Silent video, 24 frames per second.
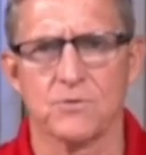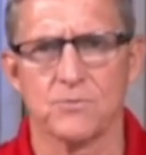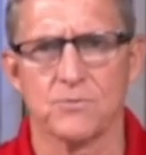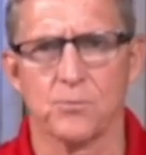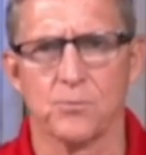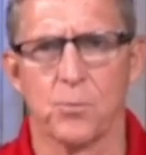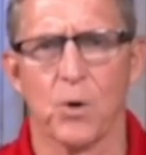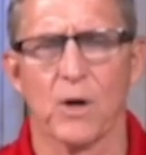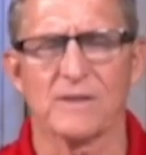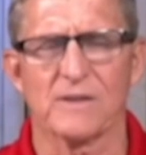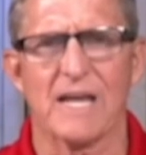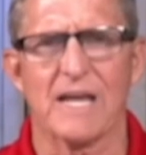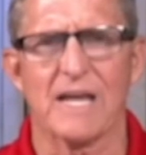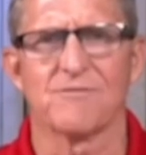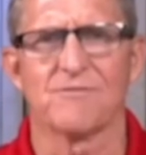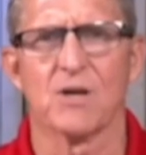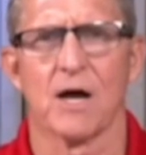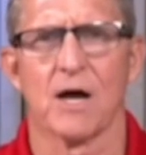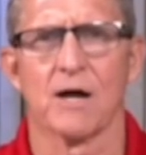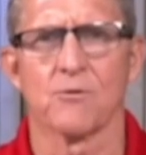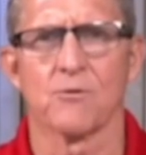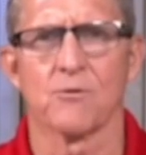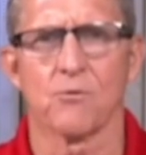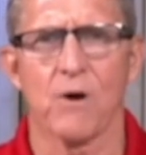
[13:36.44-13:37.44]
what they've
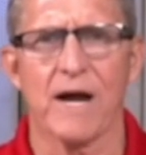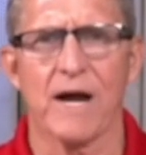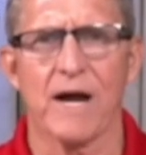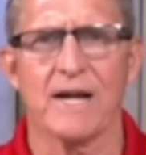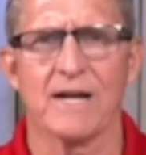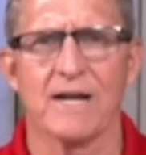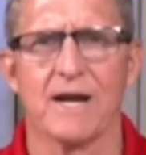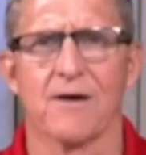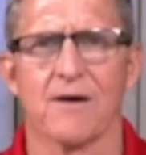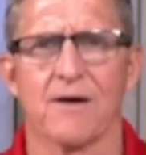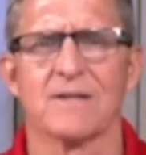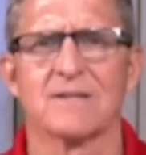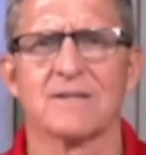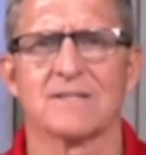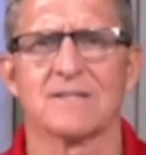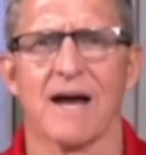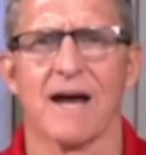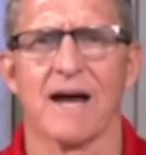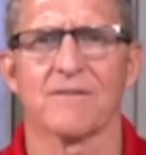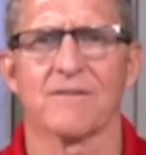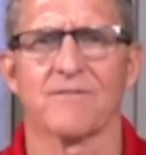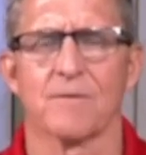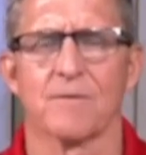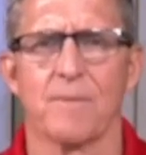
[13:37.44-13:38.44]
done right here
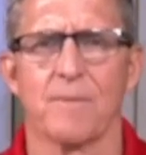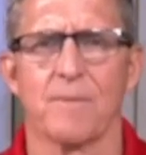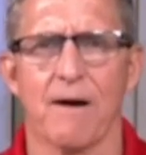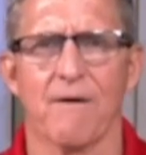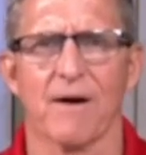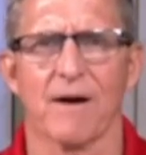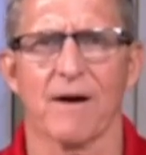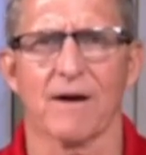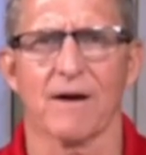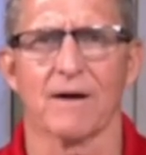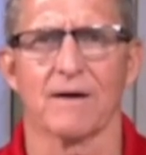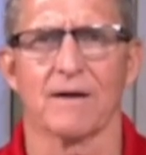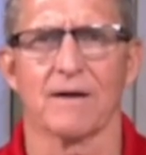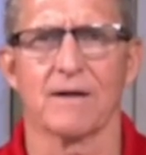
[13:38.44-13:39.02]
inside of America.